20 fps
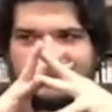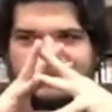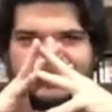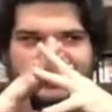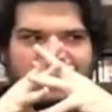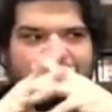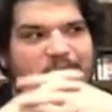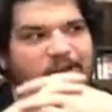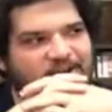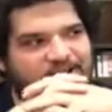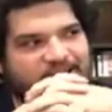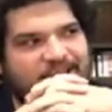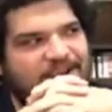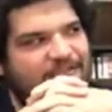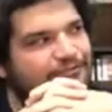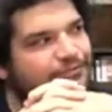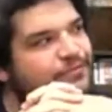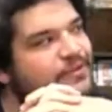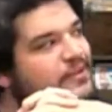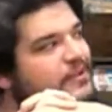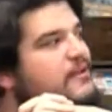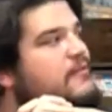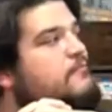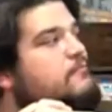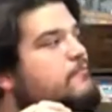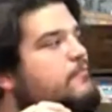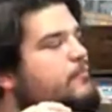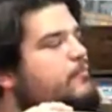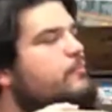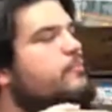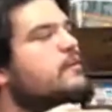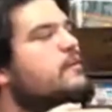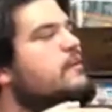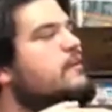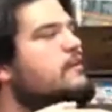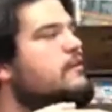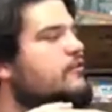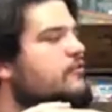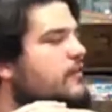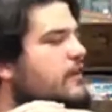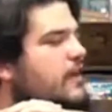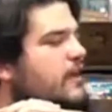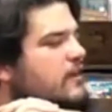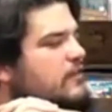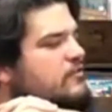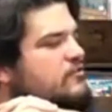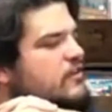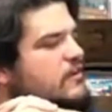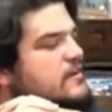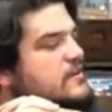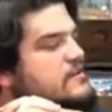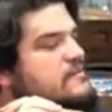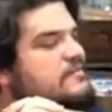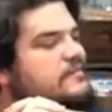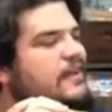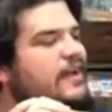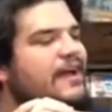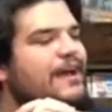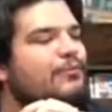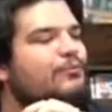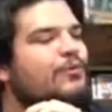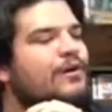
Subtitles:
I'm already kind of peeking around trying to decide what